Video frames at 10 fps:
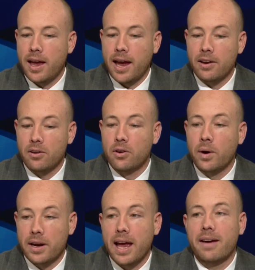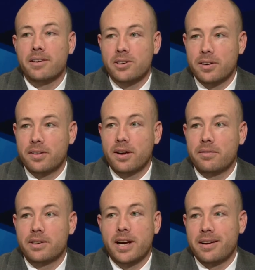and you're going to have insurance
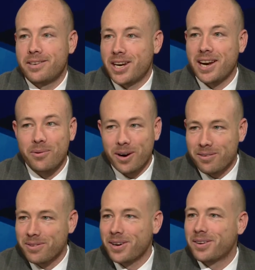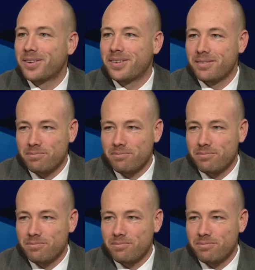coverage on January 1st,